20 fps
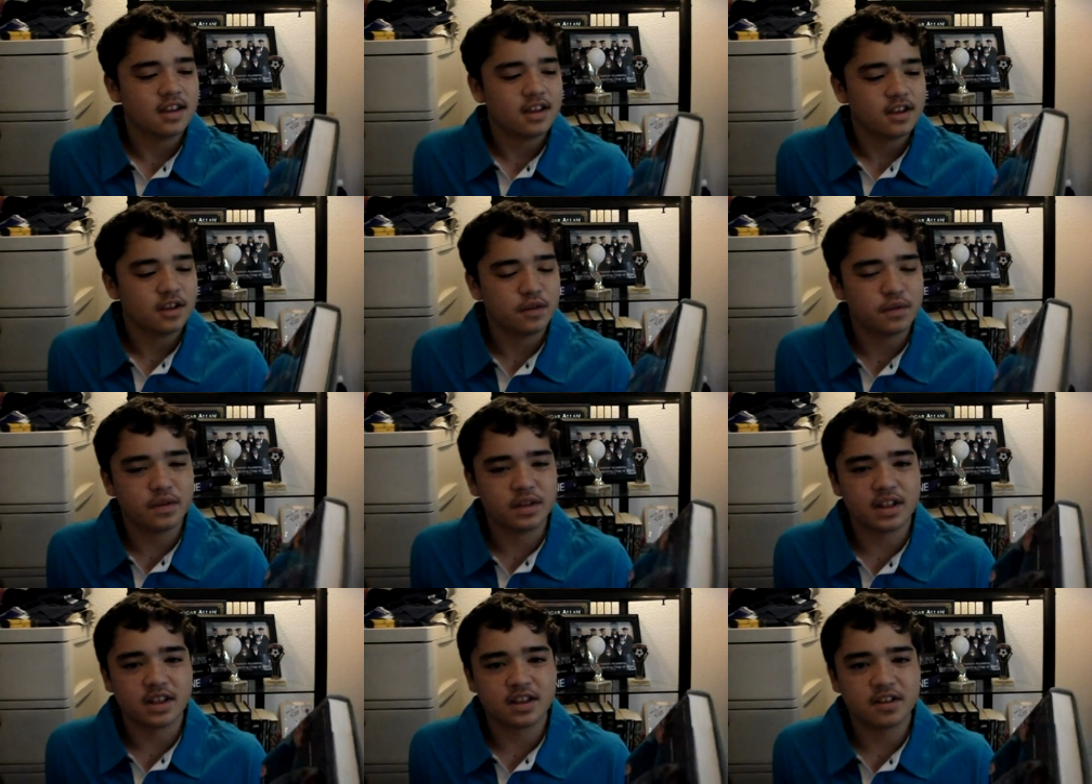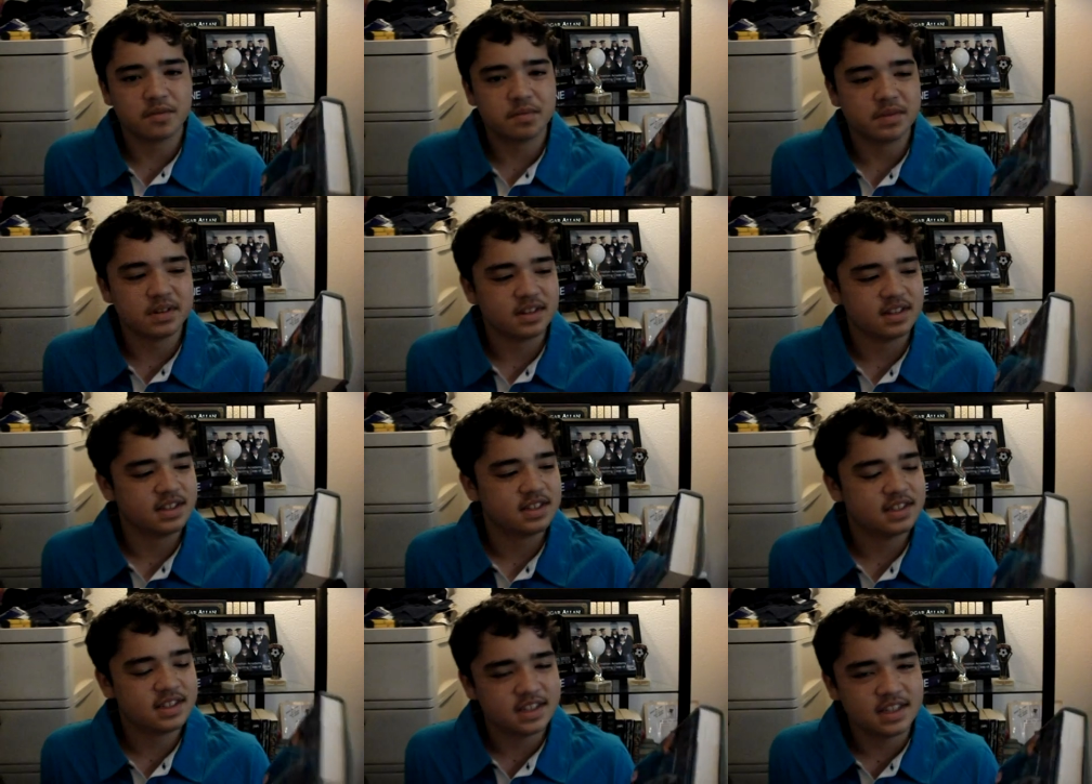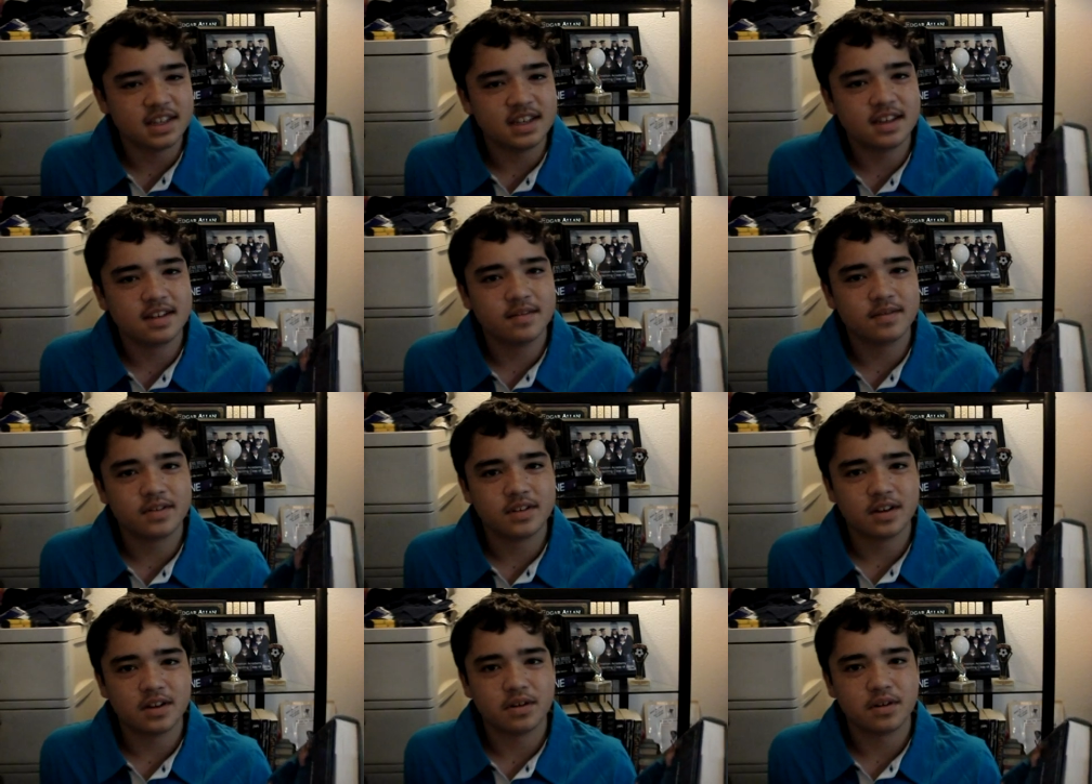you feel like you've been
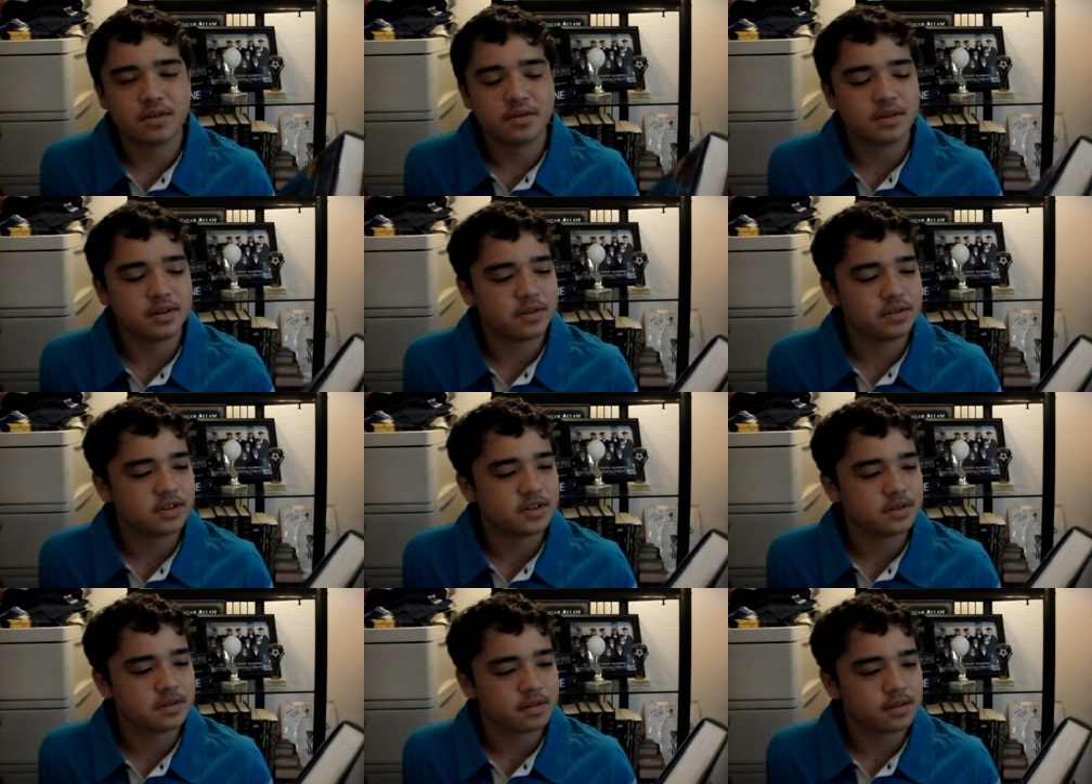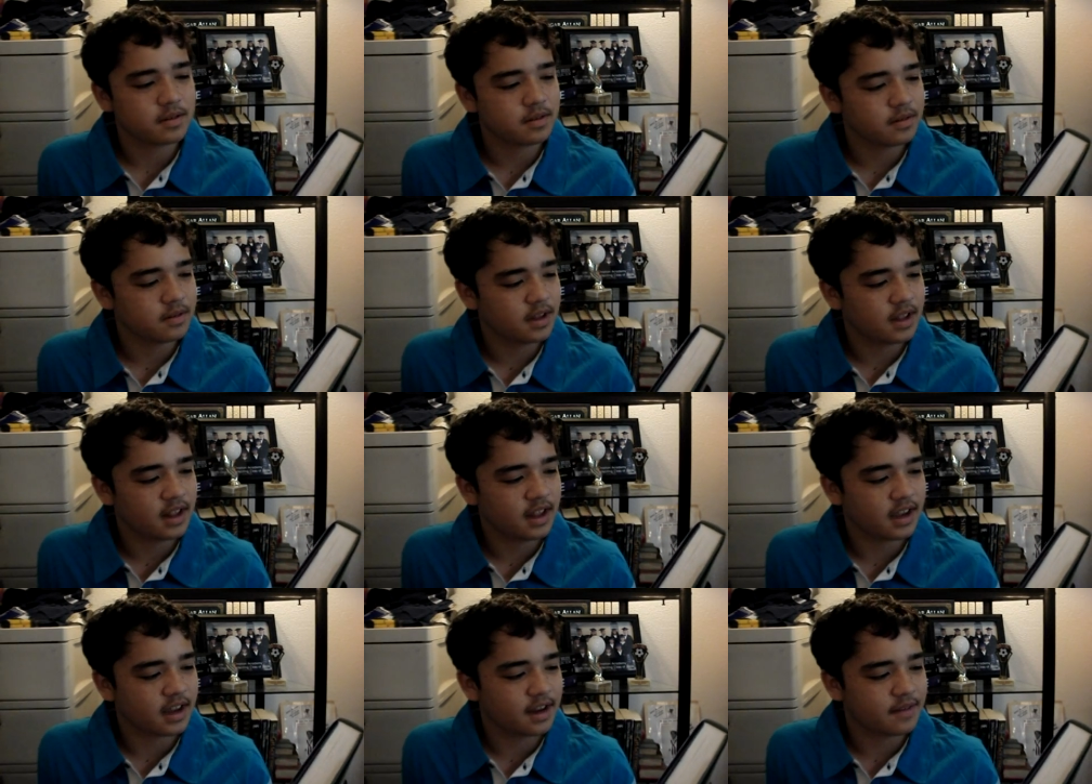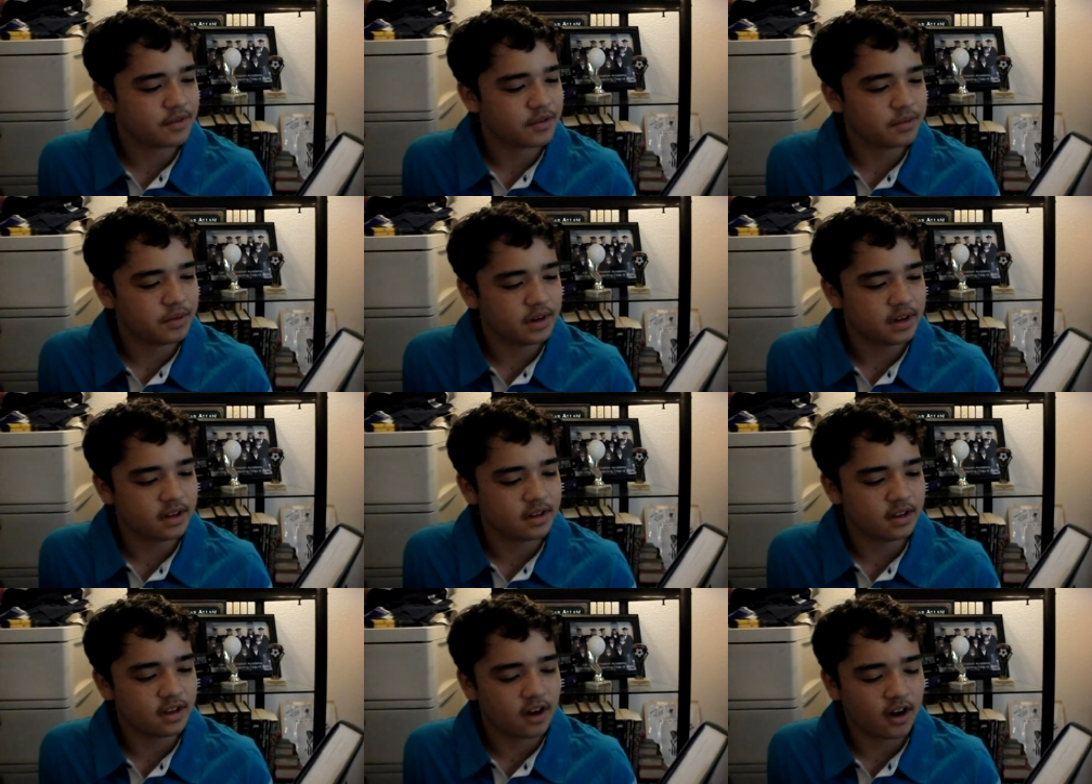deceived, like, after
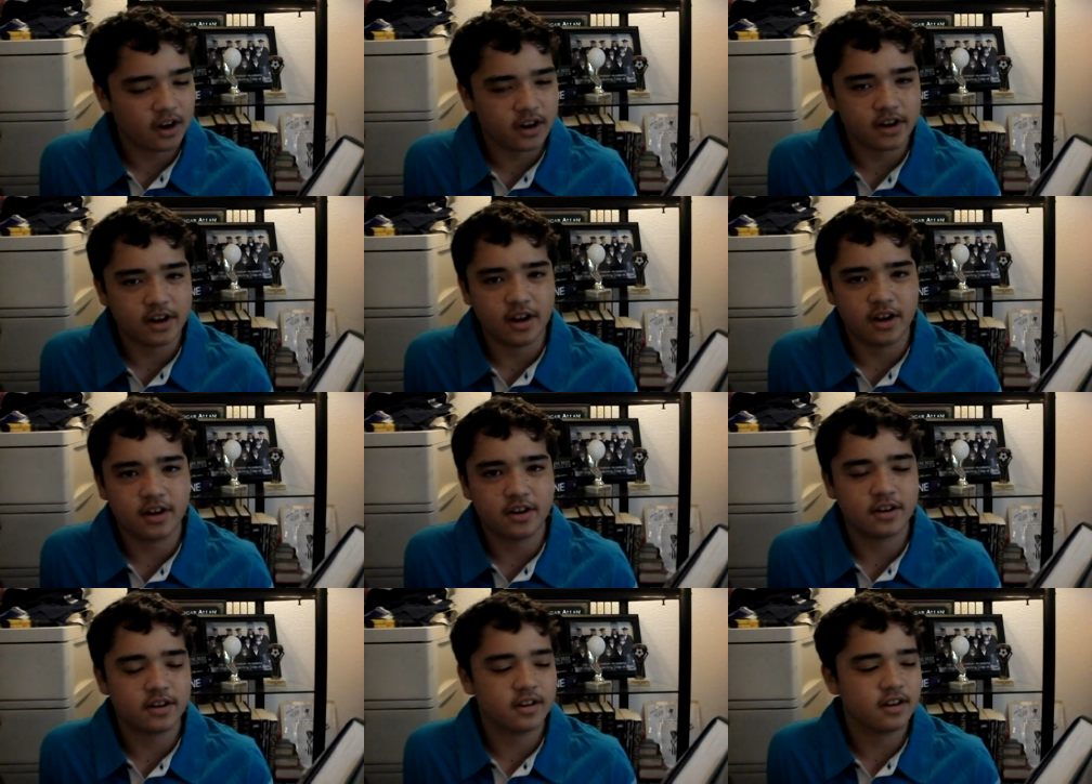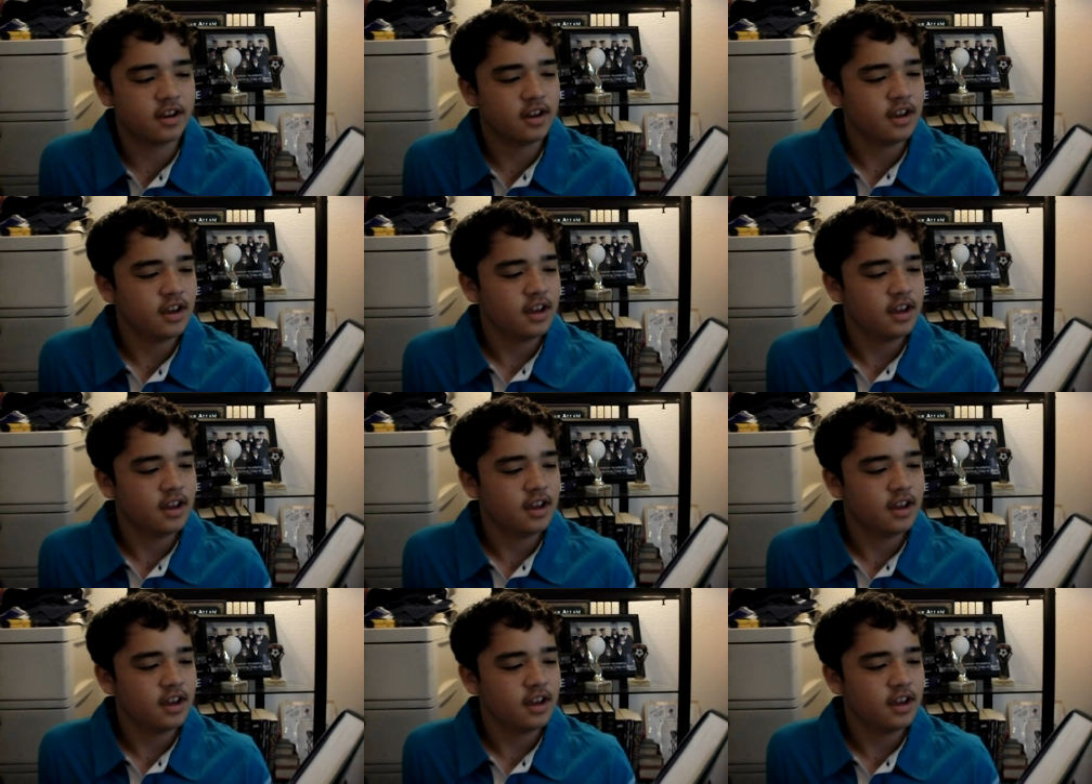reading Gone in Hunger,